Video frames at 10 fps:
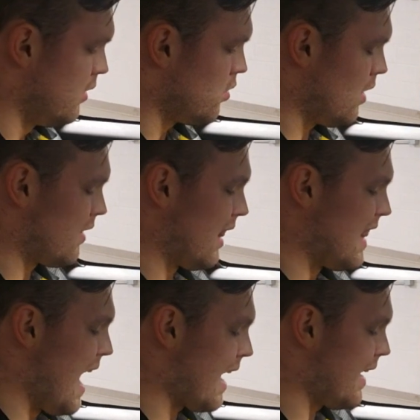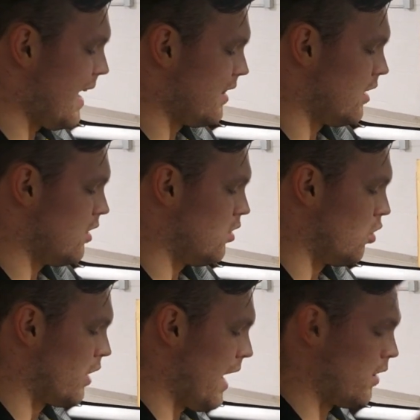So you have the lock and the
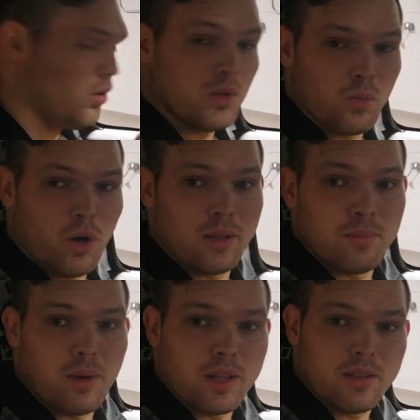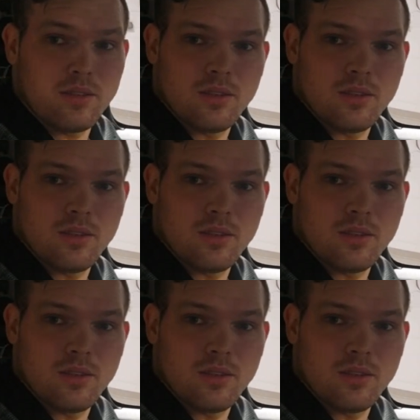door handle in one button,